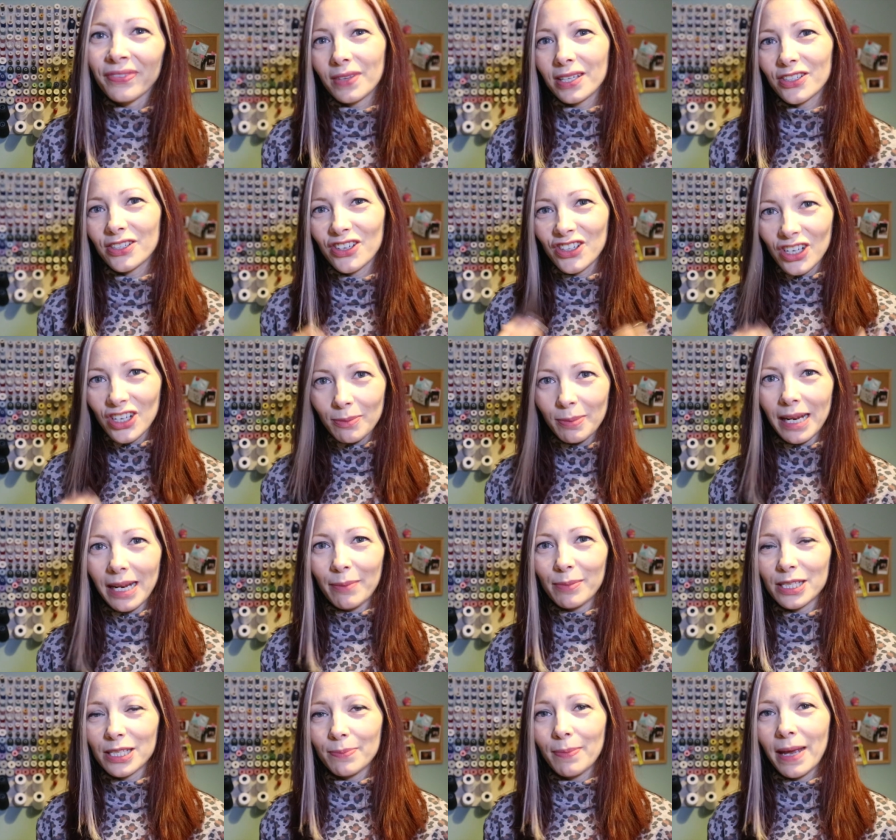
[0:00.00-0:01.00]
So she'd been
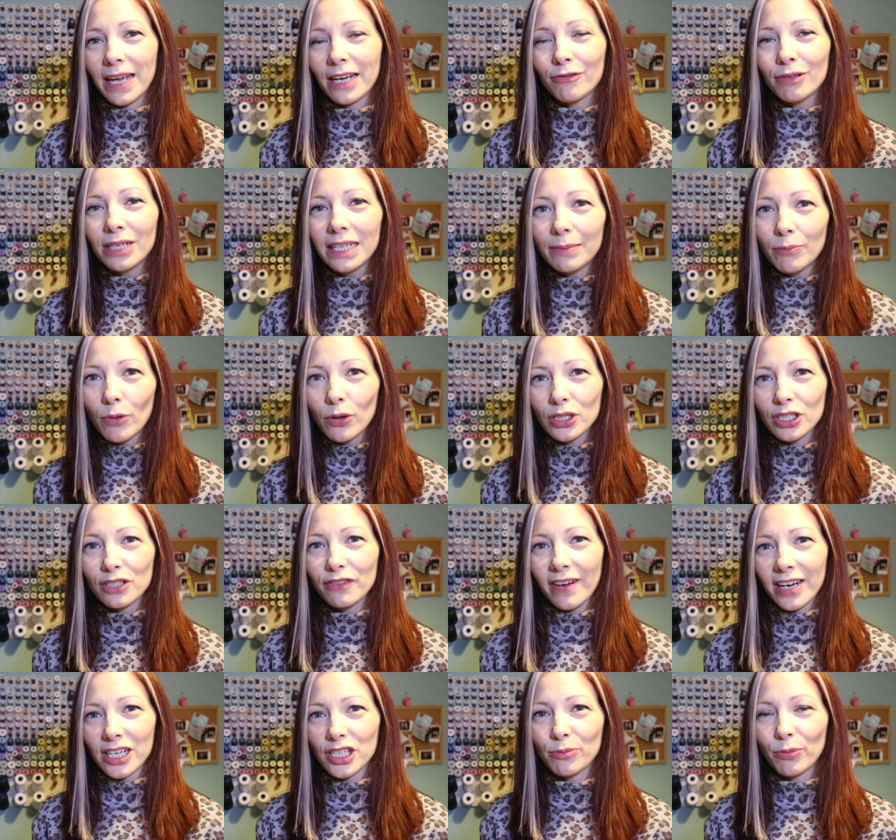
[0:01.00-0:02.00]
able to make really modern,
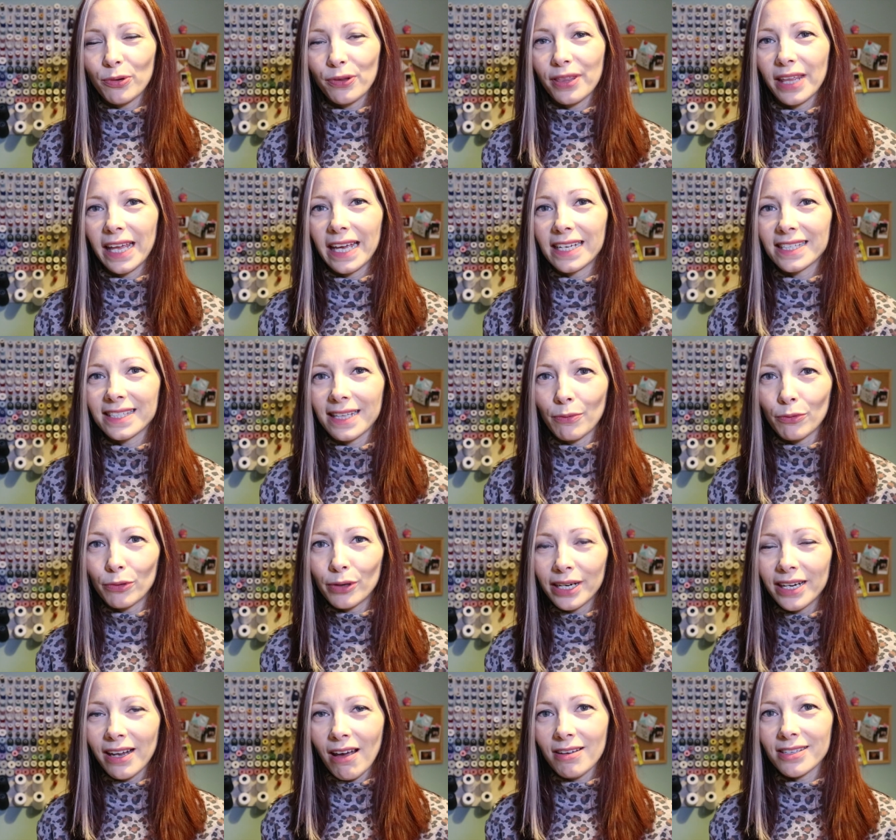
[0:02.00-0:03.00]
fashionable things that were
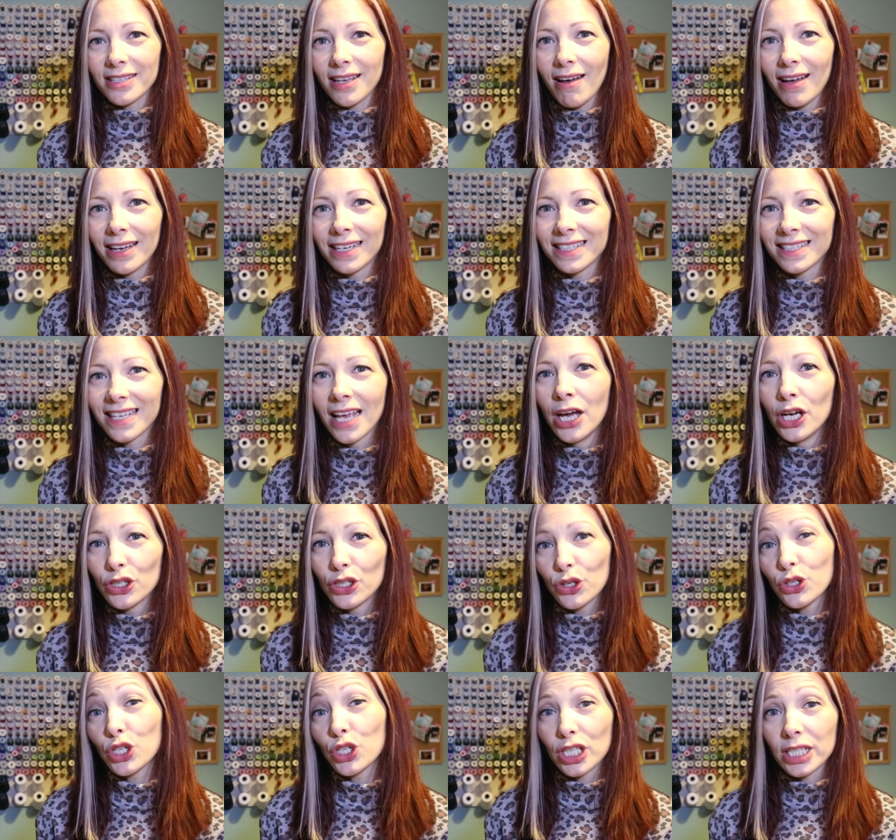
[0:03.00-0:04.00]
in her size
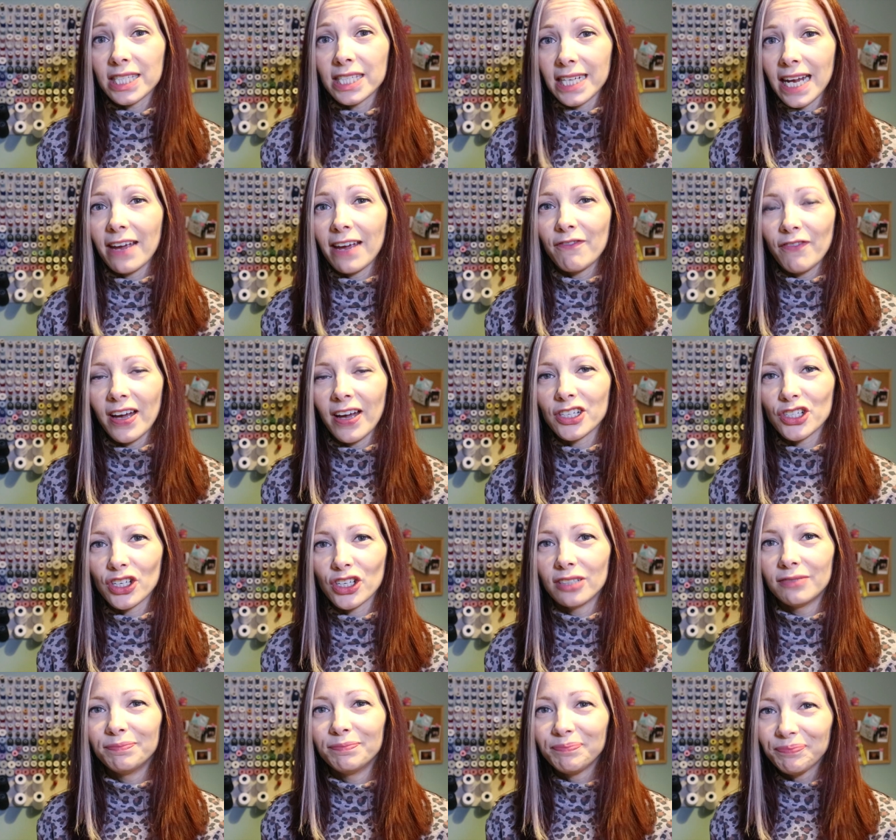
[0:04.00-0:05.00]
so she could stay in
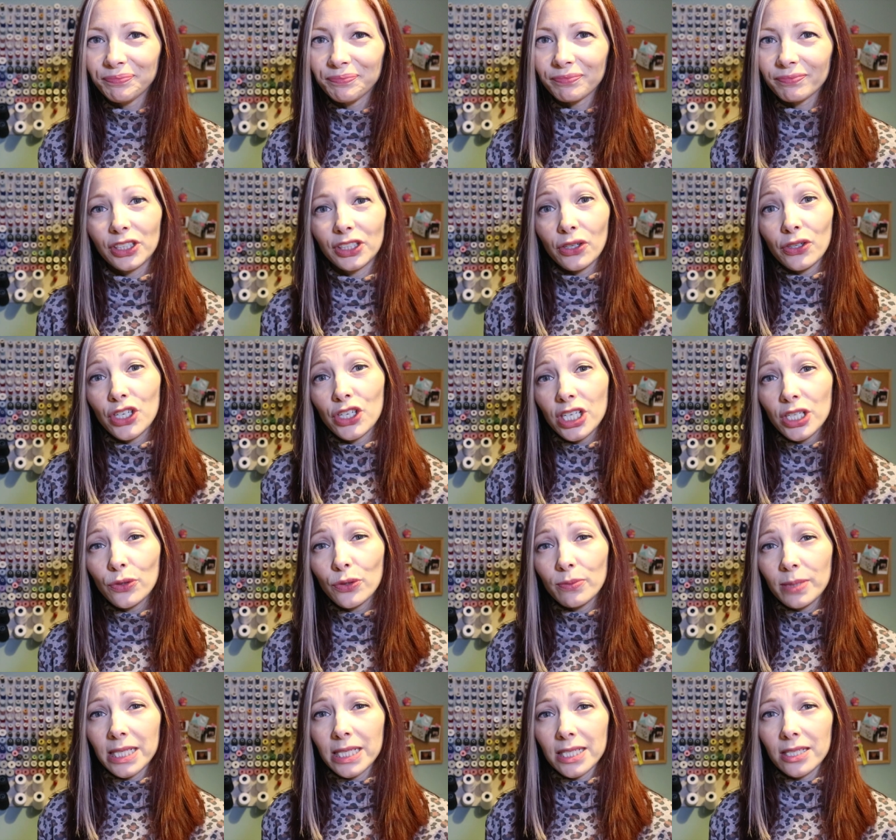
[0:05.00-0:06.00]
fashion. So she
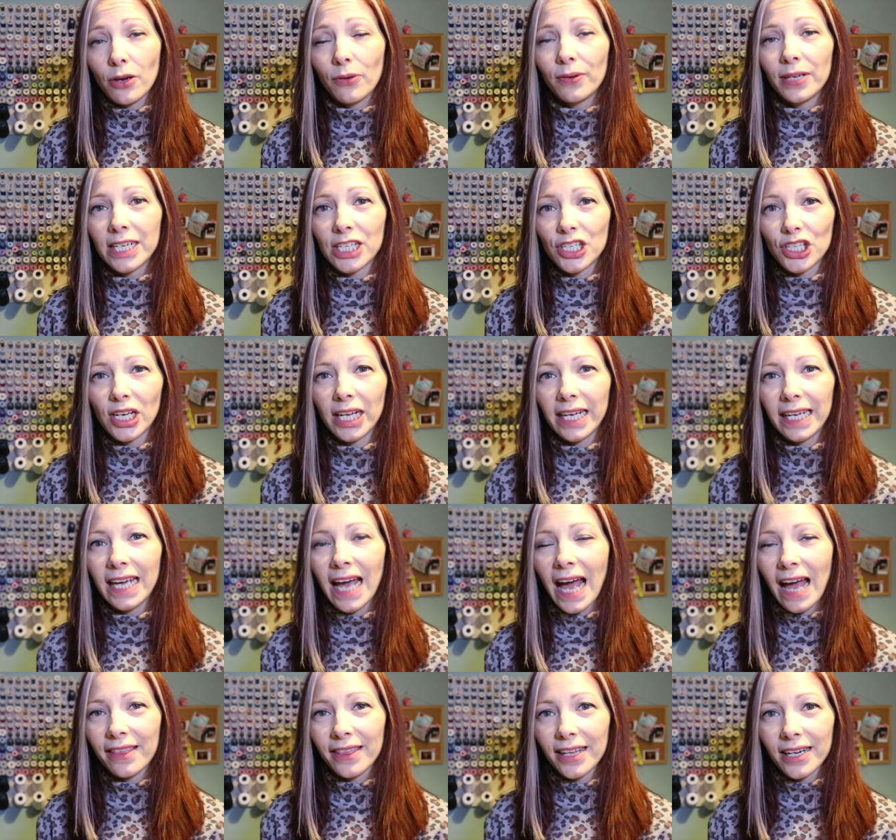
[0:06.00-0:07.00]
taught me to sew
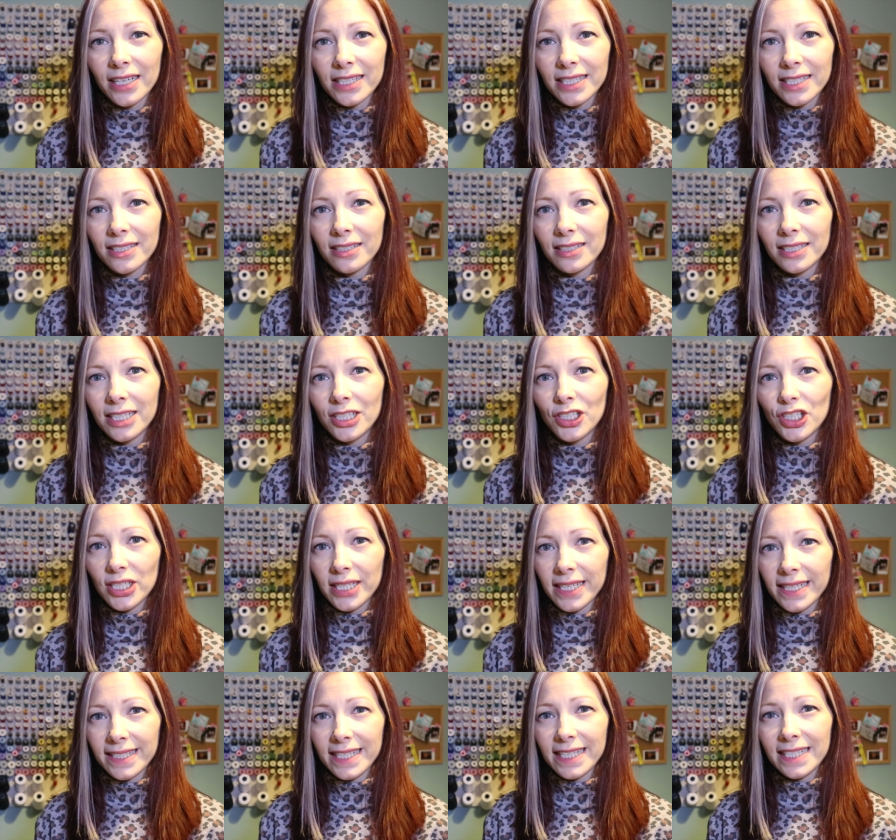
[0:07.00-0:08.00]
initially, and then I studied
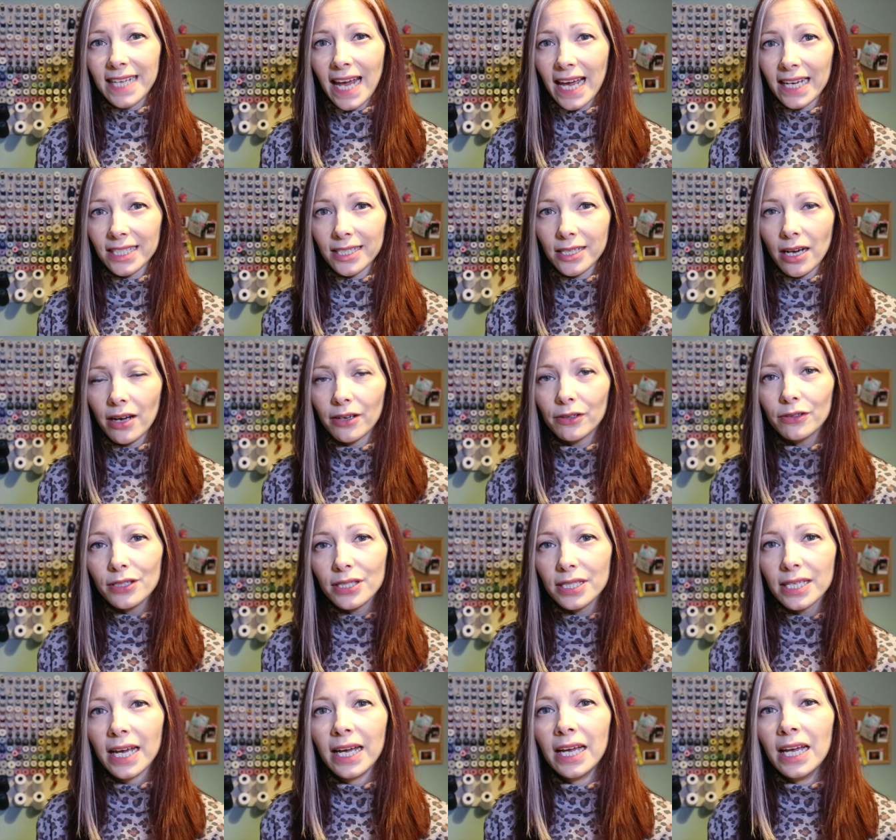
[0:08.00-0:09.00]
GCSE
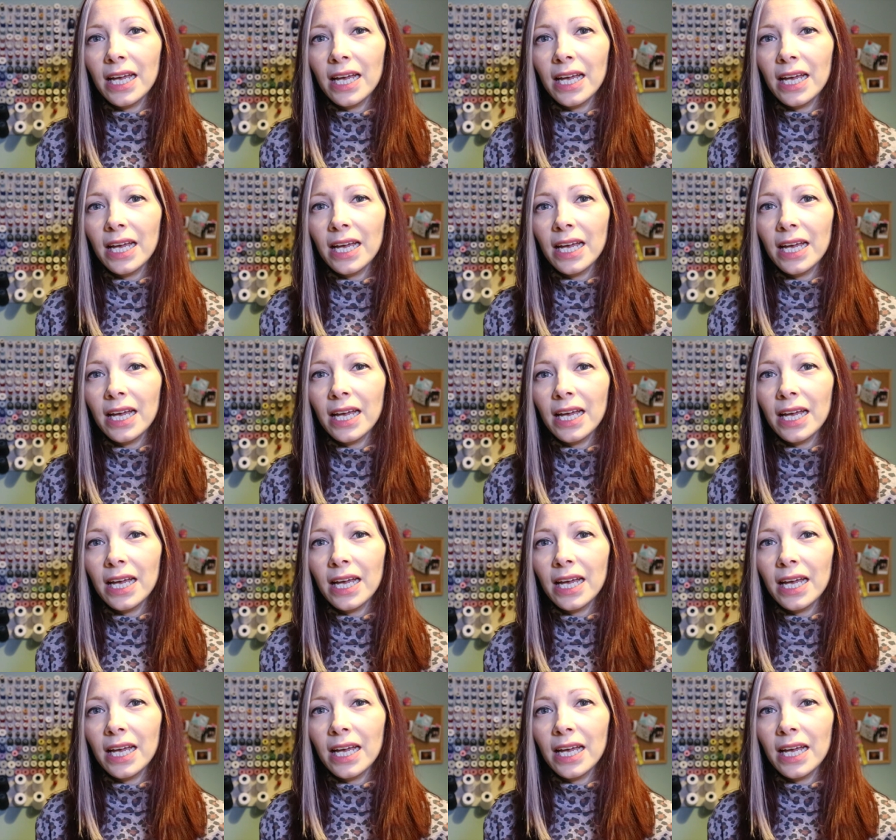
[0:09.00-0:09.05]
textiles.